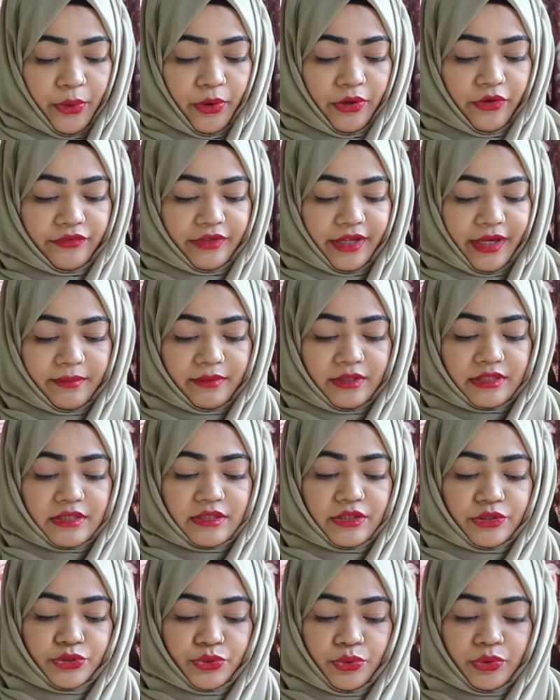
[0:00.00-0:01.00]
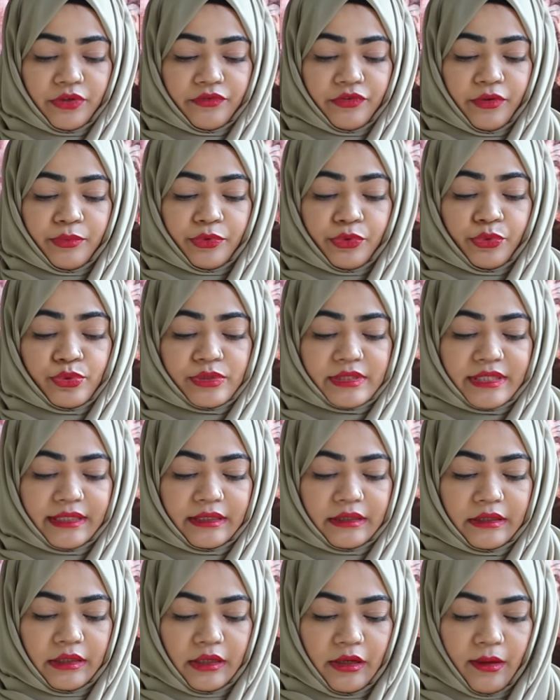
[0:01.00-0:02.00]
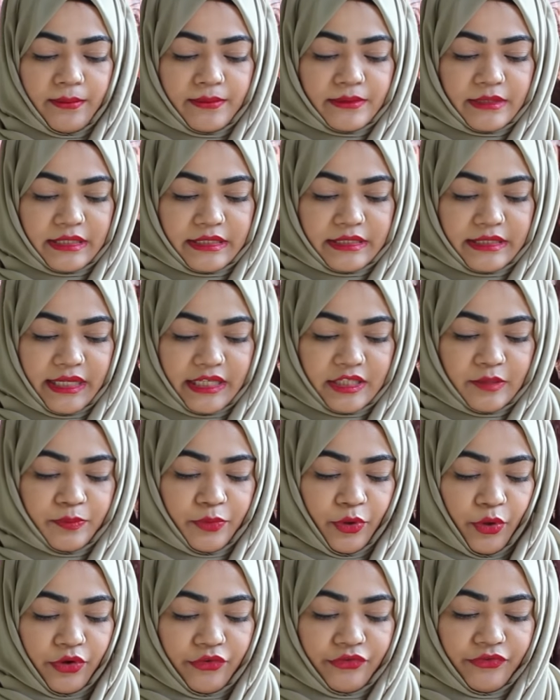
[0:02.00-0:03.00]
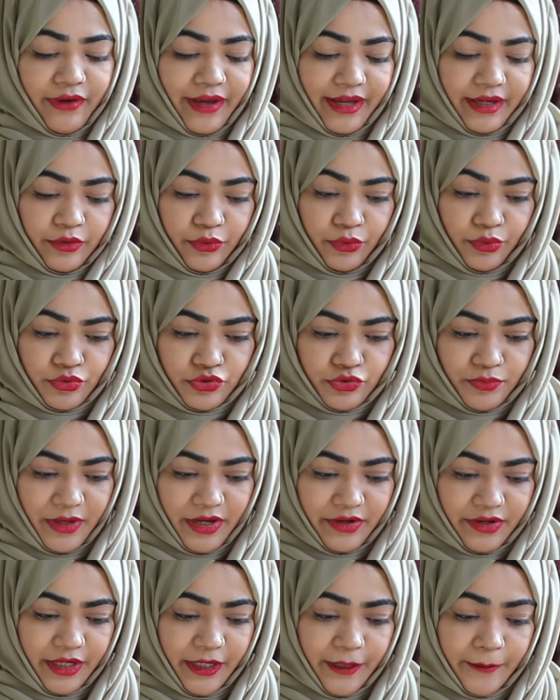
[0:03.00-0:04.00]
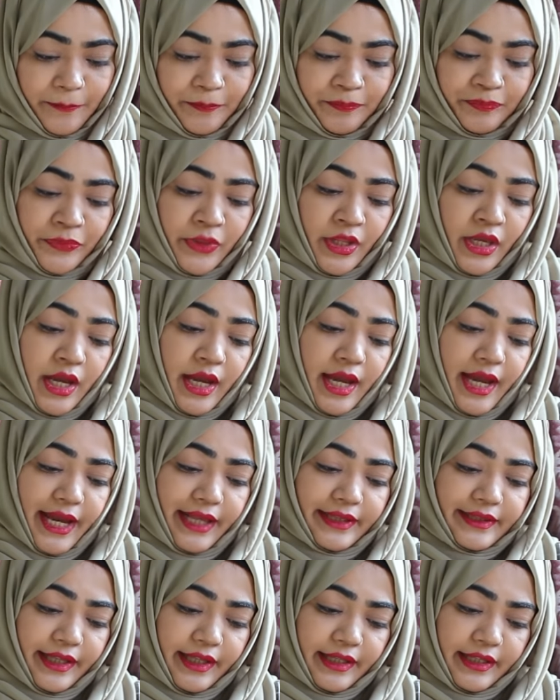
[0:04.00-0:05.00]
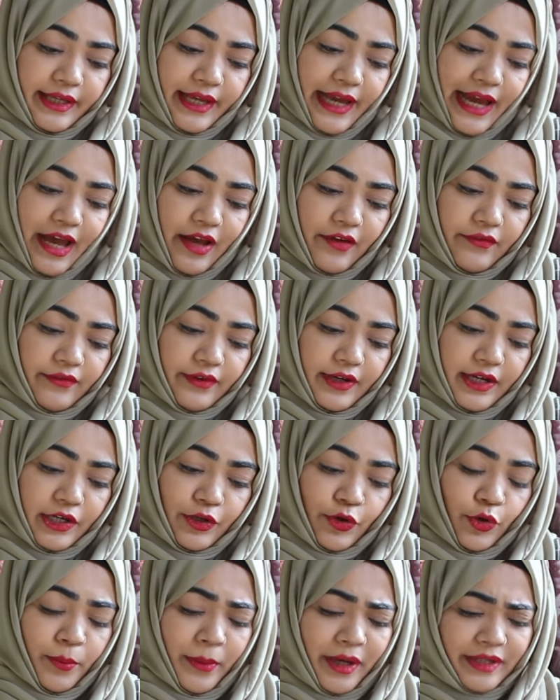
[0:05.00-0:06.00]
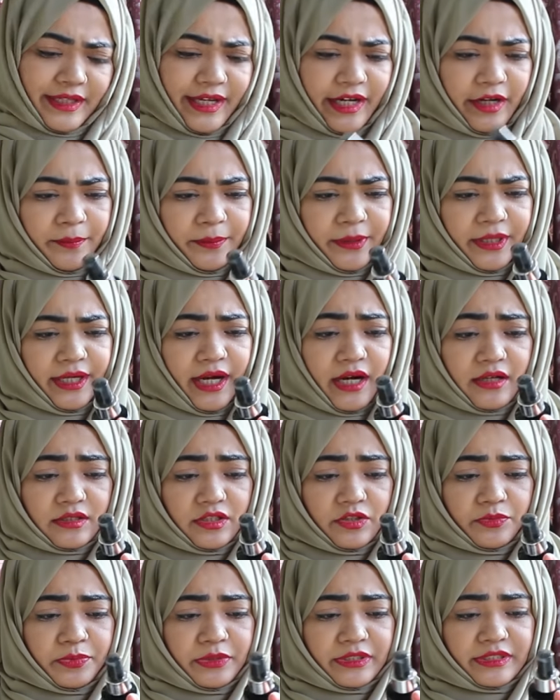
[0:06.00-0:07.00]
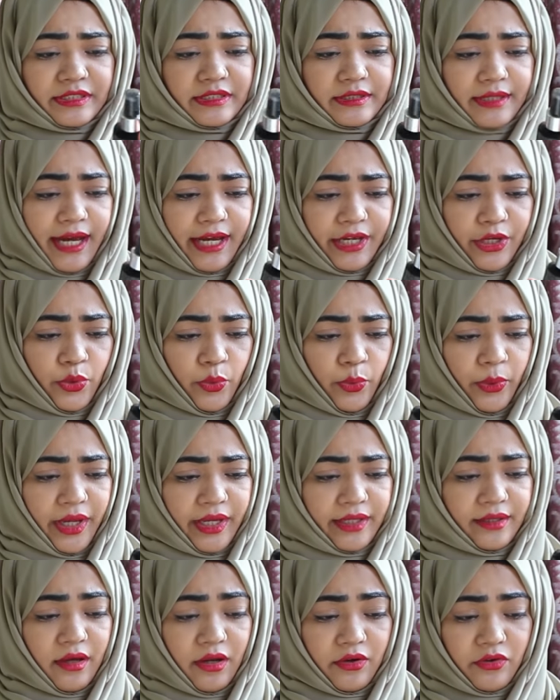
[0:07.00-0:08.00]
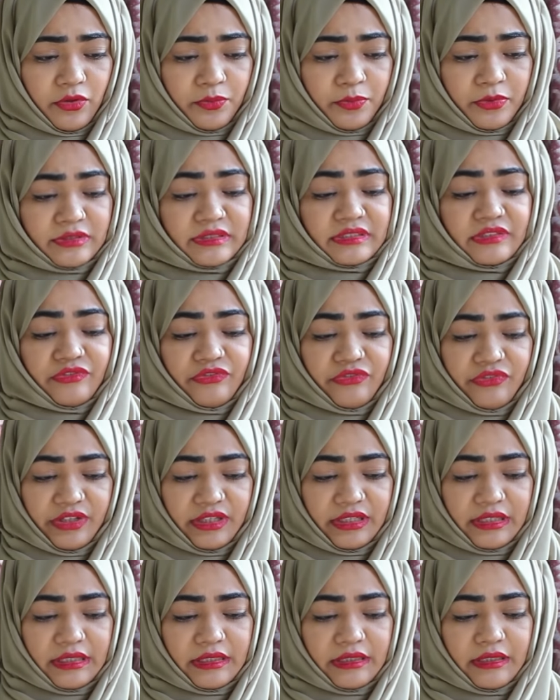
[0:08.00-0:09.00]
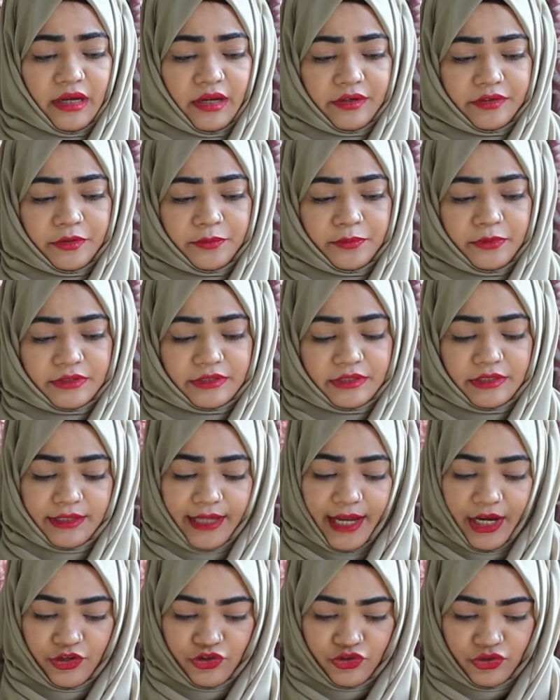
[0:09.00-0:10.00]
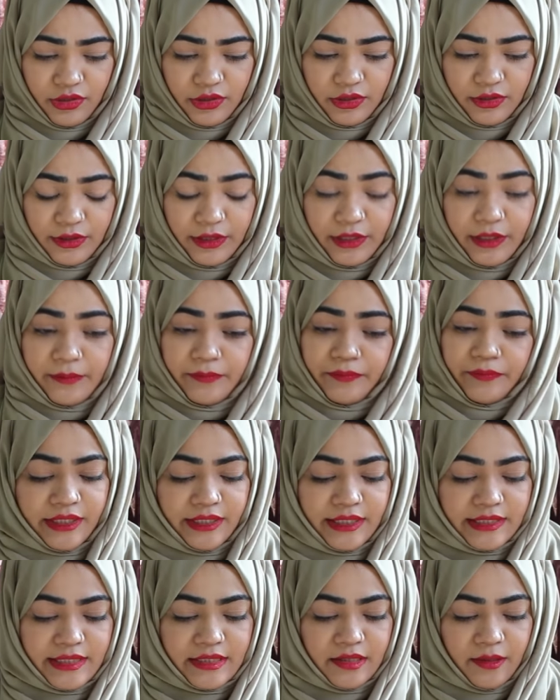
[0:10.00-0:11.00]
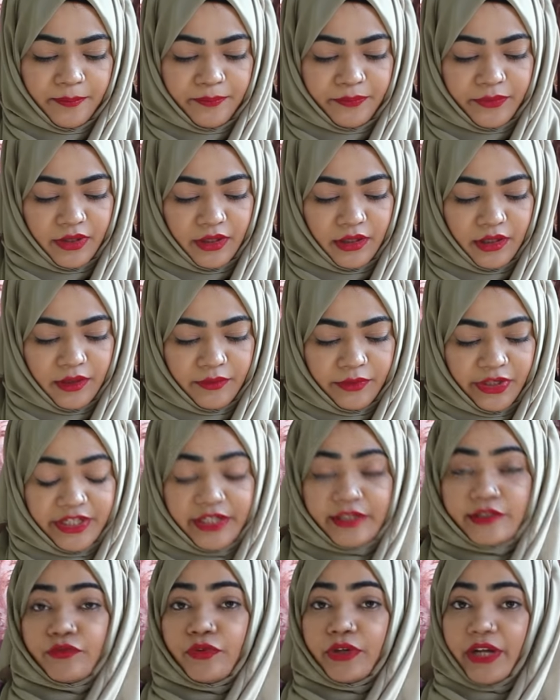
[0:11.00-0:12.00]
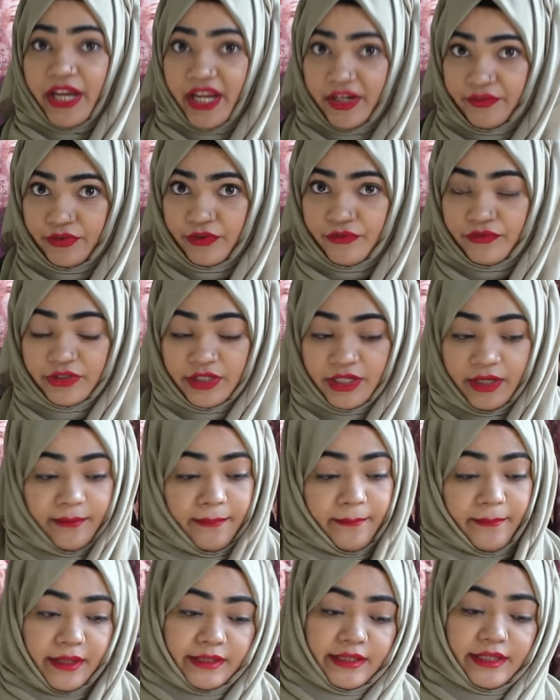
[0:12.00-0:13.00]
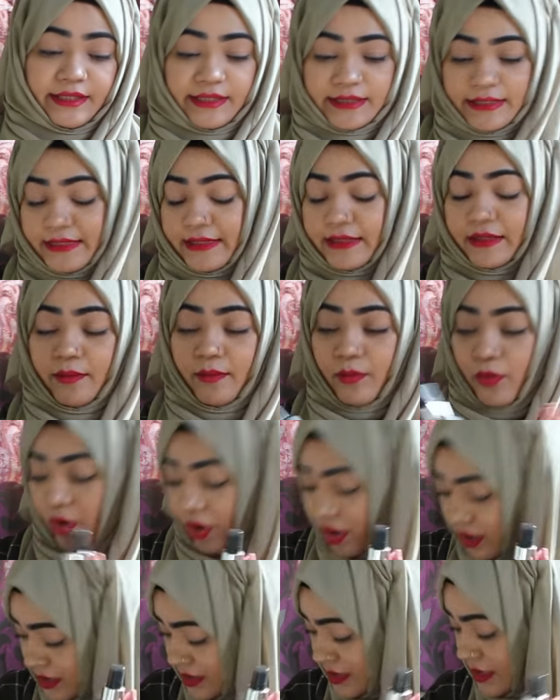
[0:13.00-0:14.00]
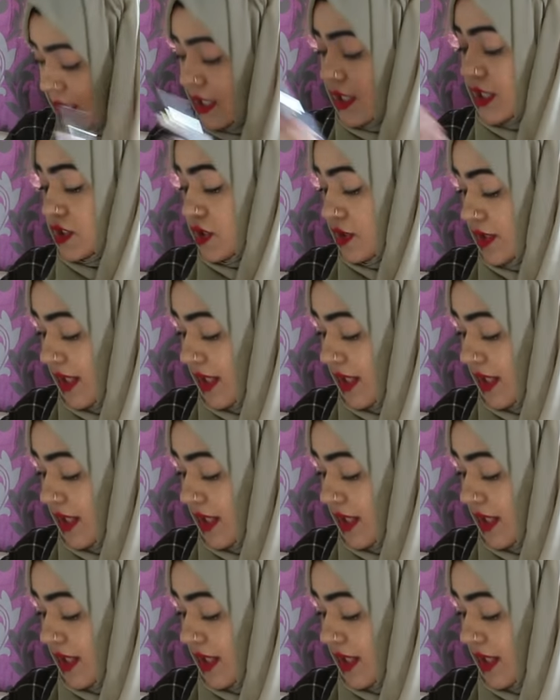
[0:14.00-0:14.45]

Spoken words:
all of them. This is a toner from Roots and Herbs. It says purifying rosemary. And then they have aromatherapy, 100% Ayurveda, 100% vegan, 100% natural. This is a retails for $8.50, but then this is in the box, so